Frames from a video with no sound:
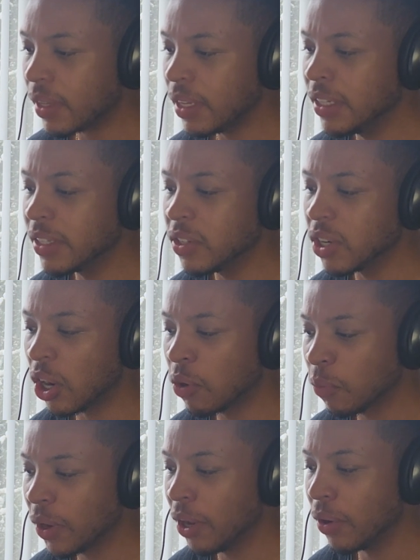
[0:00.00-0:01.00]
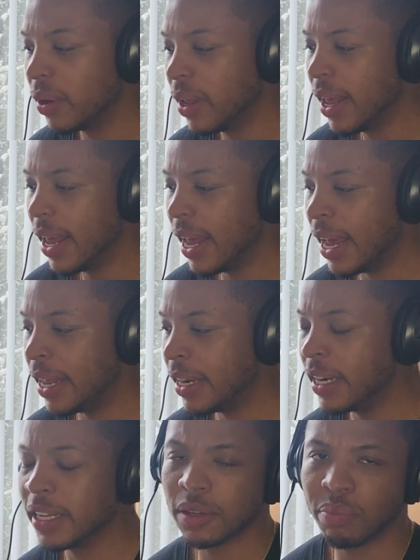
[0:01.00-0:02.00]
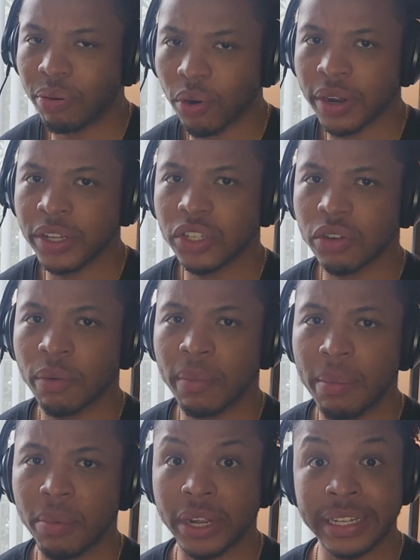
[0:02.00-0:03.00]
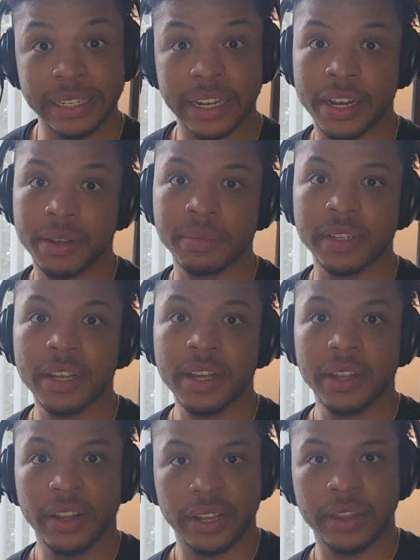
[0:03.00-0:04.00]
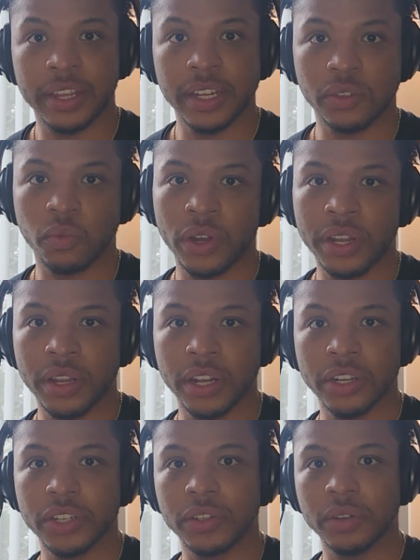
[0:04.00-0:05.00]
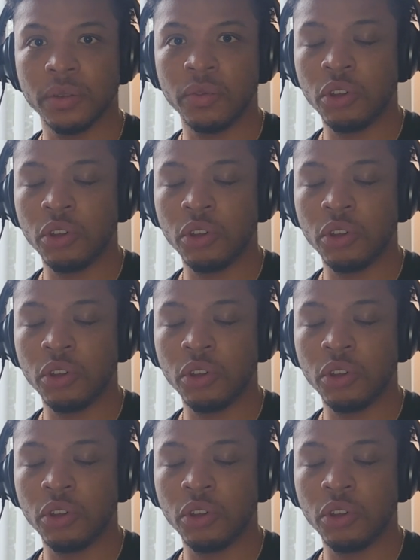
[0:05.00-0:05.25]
And this is unreal. And it is important to remember in times like this when there's,